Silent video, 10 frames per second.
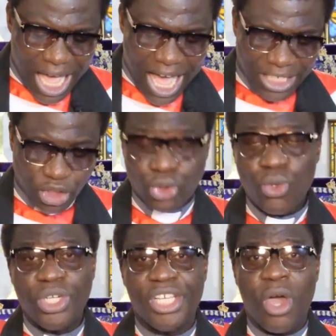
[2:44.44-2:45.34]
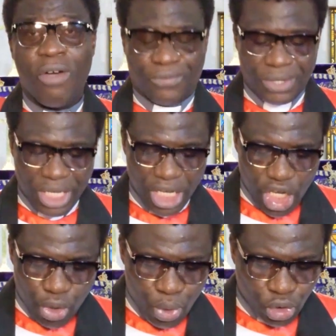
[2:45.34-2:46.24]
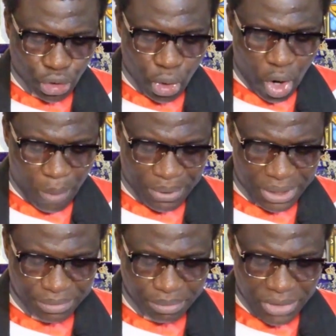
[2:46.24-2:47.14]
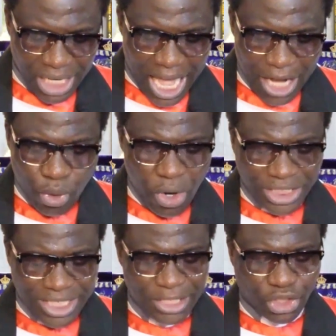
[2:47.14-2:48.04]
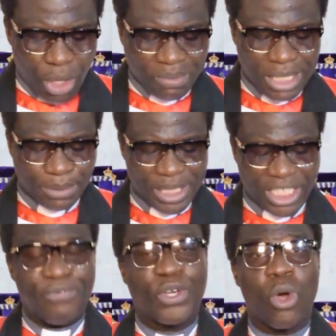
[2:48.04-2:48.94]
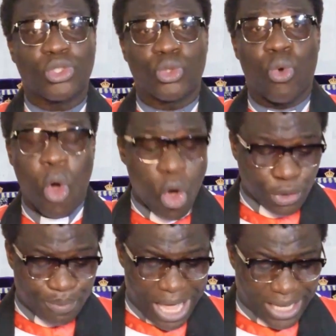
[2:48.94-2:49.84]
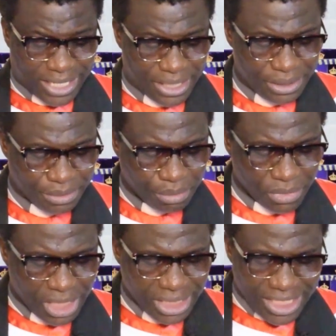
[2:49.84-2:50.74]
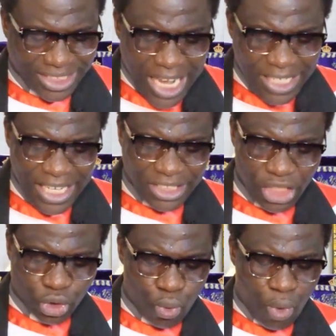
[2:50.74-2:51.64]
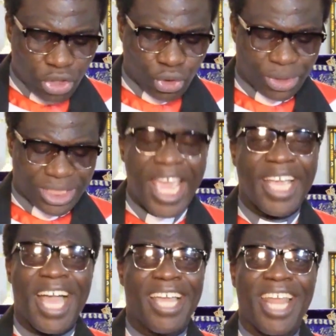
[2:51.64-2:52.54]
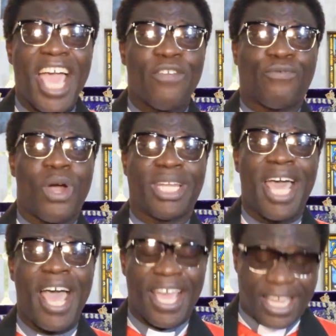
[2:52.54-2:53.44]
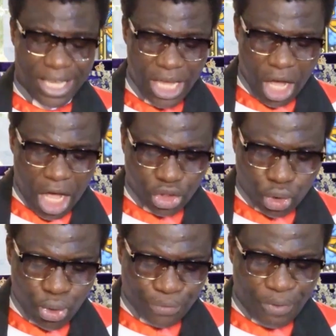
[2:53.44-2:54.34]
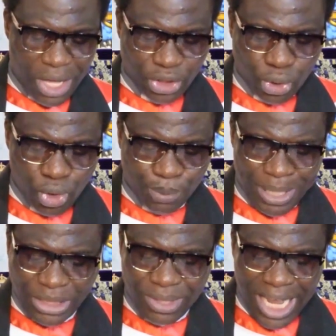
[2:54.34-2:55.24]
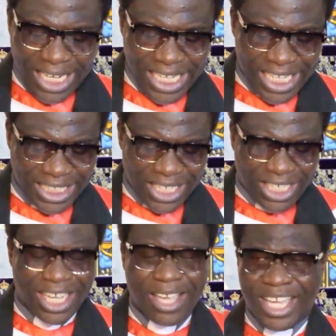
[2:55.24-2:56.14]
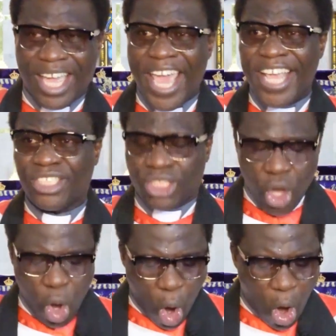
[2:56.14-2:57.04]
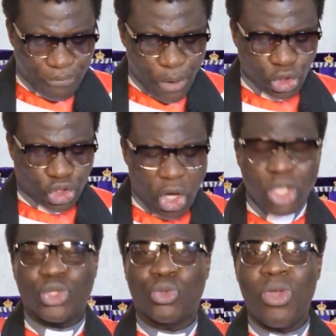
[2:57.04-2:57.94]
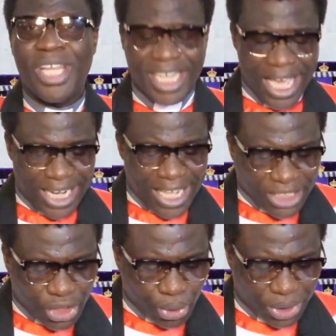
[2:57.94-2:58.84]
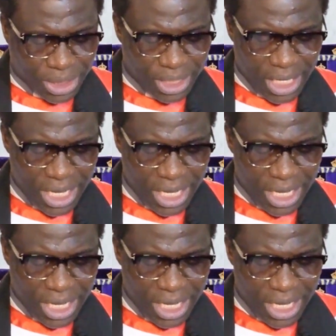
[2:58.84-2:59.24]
And soon enough, it will show up. I know it can sometimes be difficult to hold back. The tendency to want to take an eye for an eye, a tooth for a tooth, particularly in the case of unjust ruling and attitude,